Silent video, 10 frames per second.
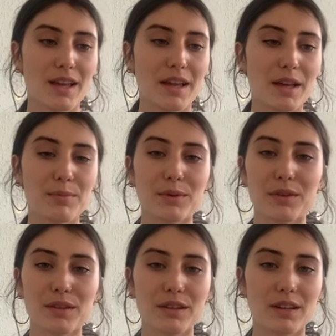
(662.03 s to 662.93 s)
April
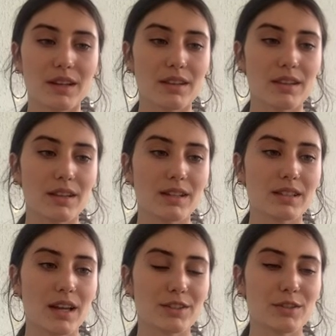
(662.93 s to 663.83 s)
30th is
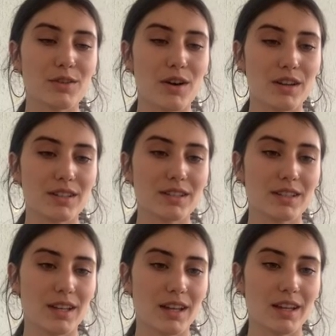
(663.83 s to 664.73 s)
National Honesty
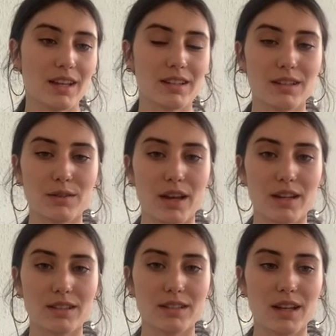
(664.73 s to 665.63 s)
Day in the
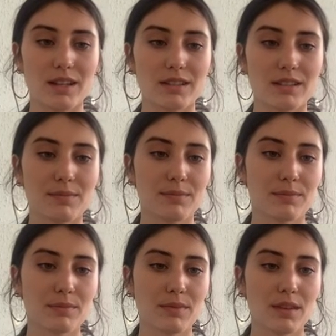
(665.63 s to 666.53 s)
United States.
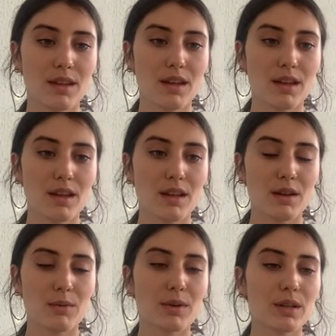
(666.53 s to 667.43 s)

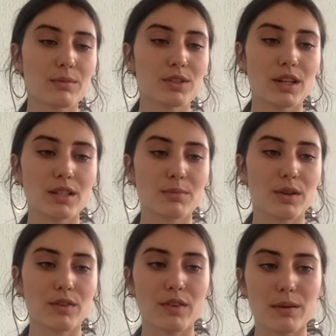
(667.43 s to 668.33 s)
William
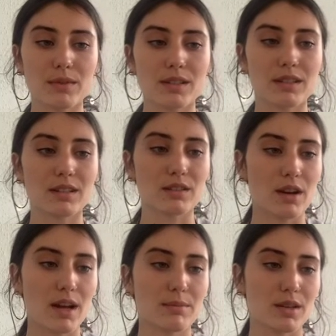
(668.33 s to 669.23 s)
Shakespeare famously
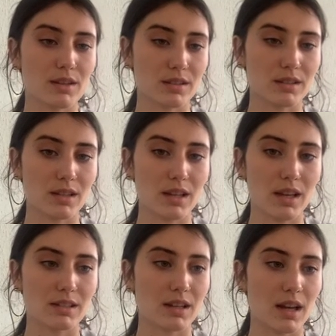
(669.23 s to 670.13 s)
described honesty
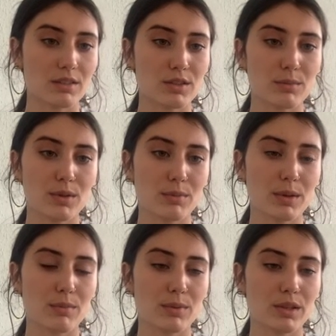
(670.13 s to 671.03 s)
as an attribute
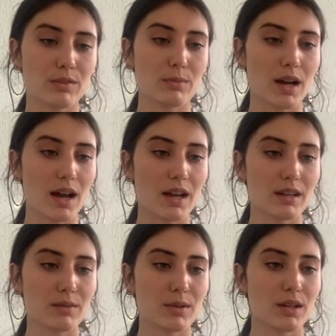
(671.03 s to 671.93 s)
people leave
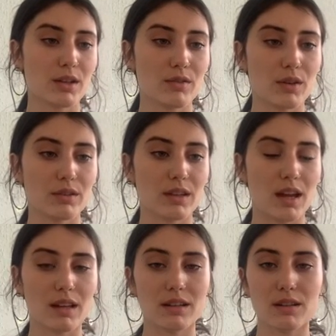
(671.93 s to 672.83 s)
behind when he wrote
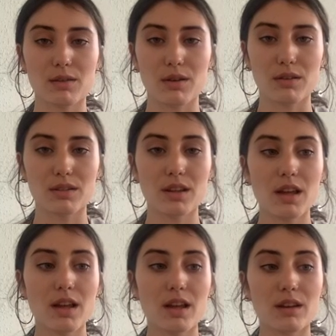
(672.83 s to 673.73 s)
that, quote,
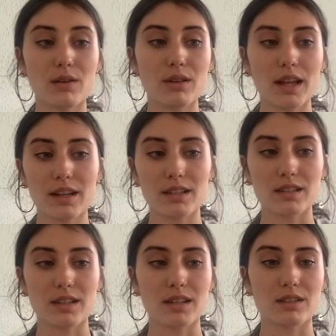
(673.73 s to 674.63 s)
no
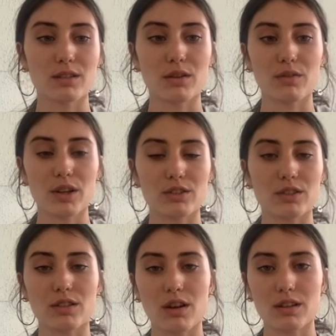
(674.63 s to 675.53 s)
legacy is so rich
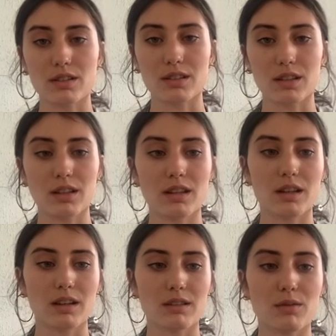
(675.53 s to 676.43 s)
as honesty,
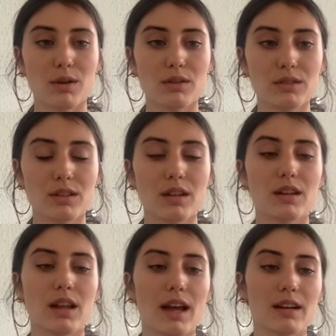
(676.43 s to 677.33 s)
unquote,
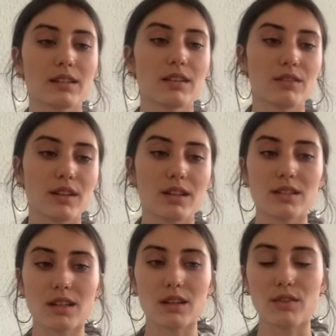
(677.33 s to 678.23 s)
in Act 3,
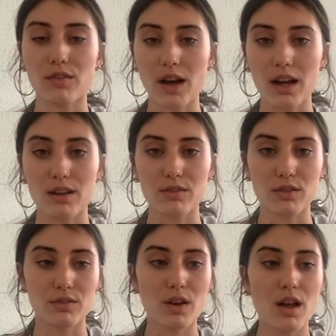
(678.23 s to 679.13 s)
Scene 5
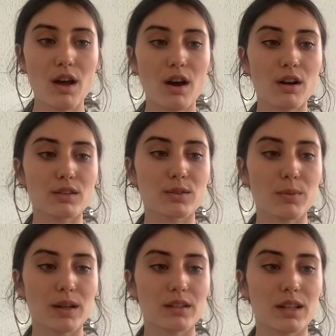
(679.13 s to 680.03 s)
of All's
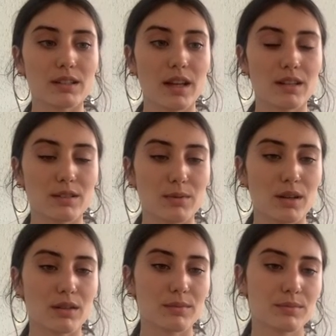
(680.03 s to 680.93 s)
Well That Ends
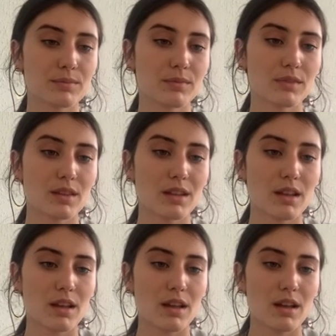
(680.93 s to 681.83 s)
Well.
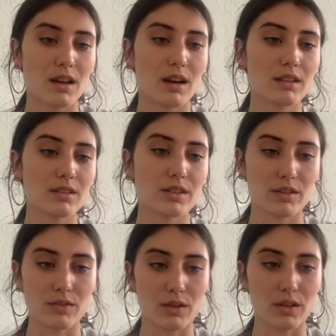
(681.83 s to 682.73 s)
Others
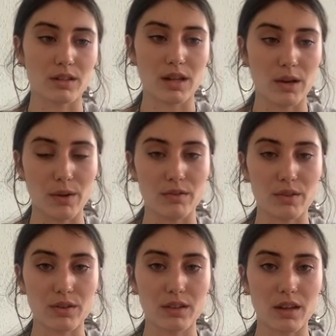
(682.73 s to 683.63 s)
have noted,
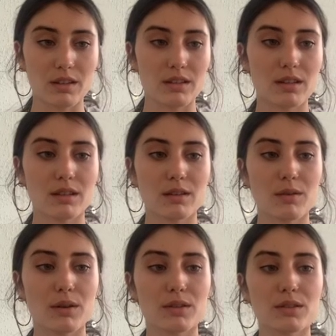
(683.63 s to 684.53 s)
however, that,
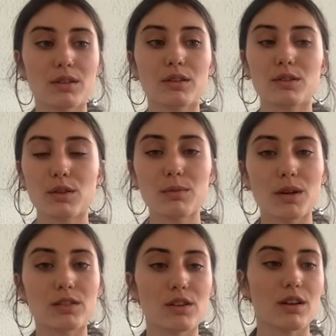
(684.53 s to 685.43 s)
quote, too
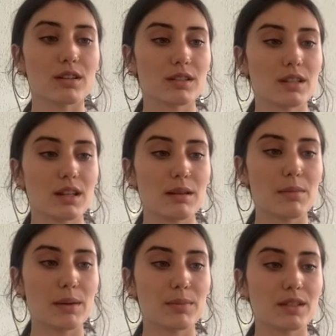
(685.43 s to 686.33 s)
much honesty
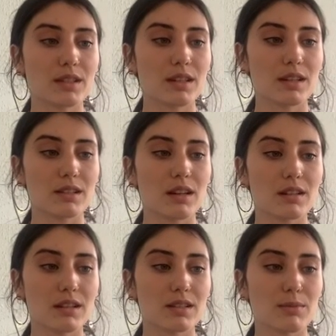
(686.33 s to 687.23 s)
might be seen as
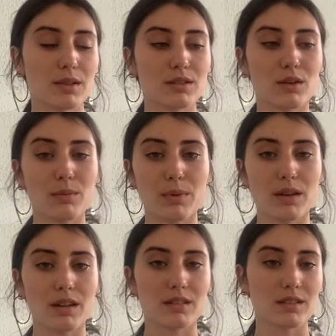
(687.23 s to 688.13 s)
undisciplined
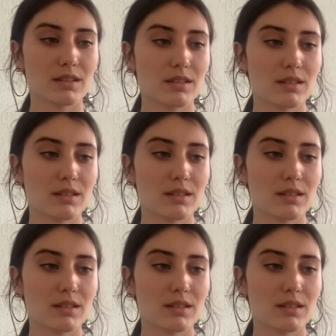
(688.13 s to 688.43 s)
openness,